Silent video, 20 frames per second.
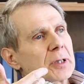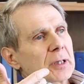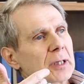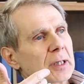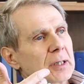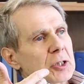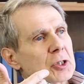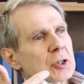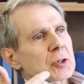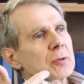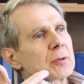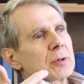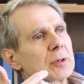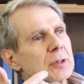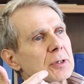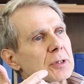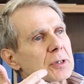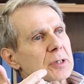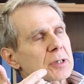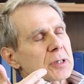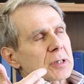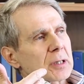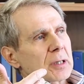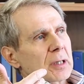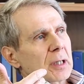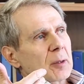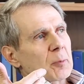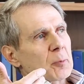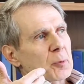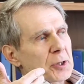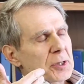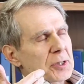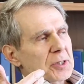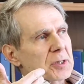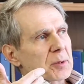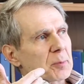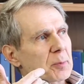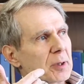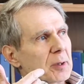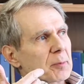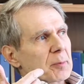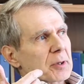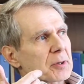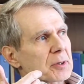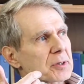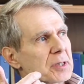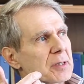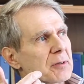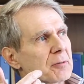Altschuler's uh, principle because he,